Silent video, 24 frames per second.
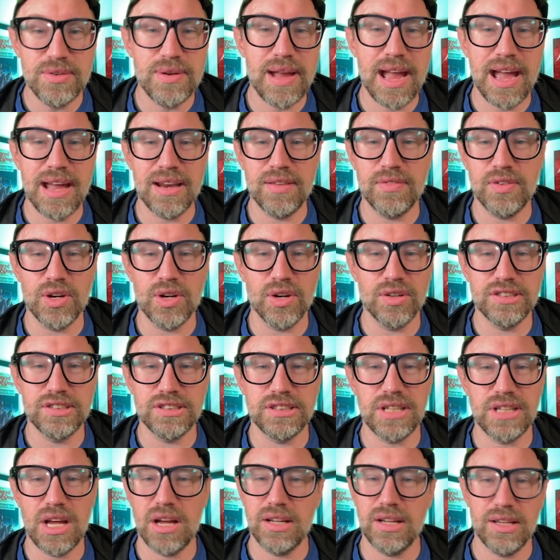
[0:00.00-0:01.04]
out of an Urza
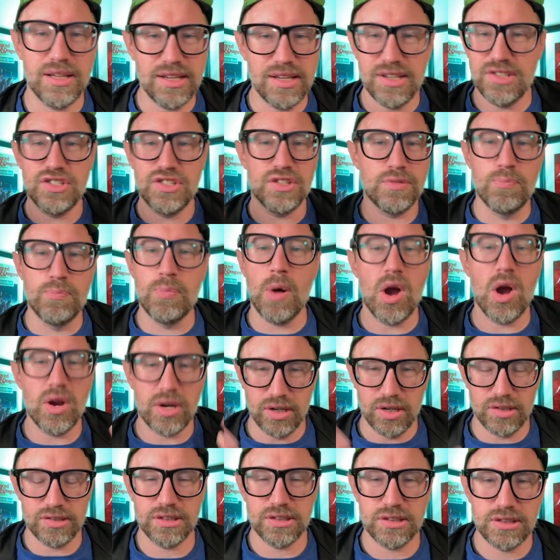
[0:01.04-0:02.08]
Saga is just
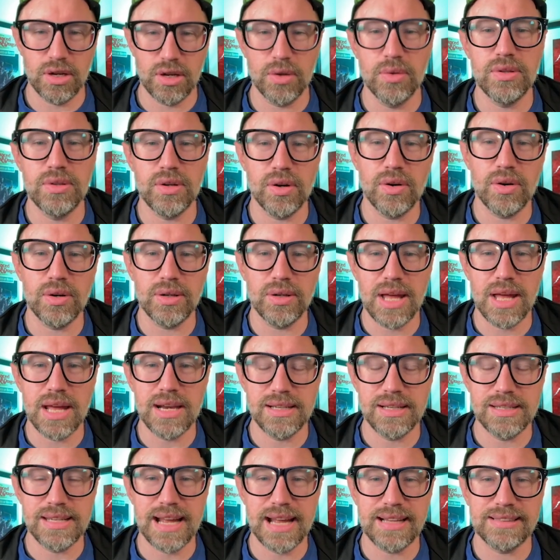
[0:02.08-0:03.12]
bonkers. So there are a lot
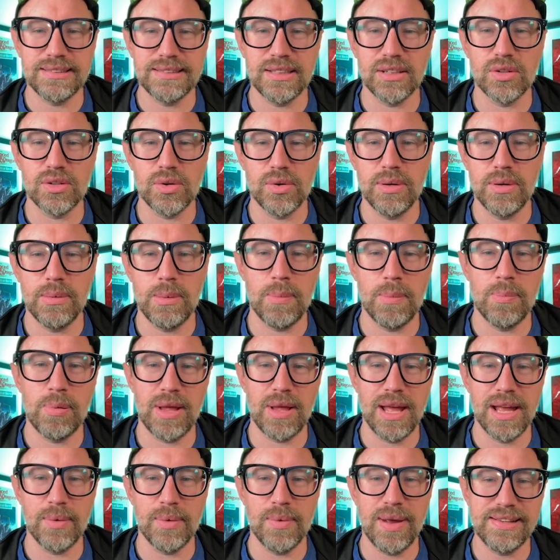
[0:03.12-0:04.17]
of decks that are going to be
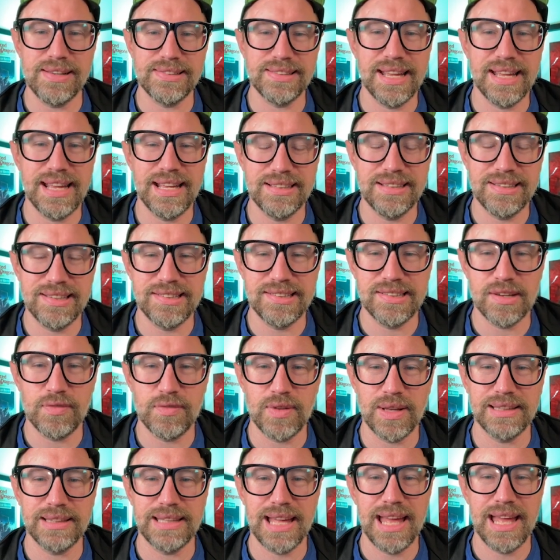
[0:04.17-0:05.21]
playing Wastelands and stuff
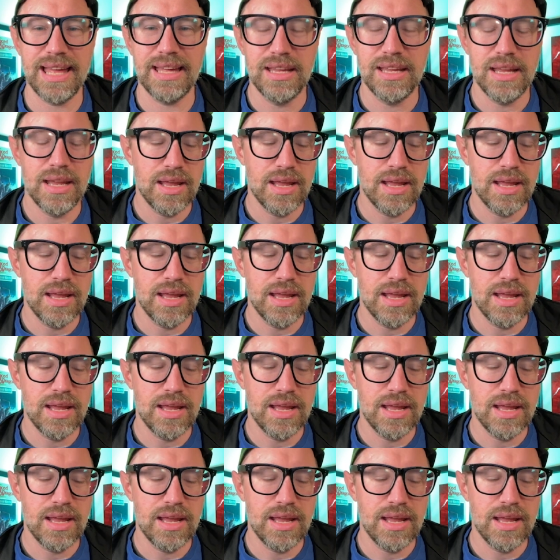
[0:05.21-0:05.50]
like that.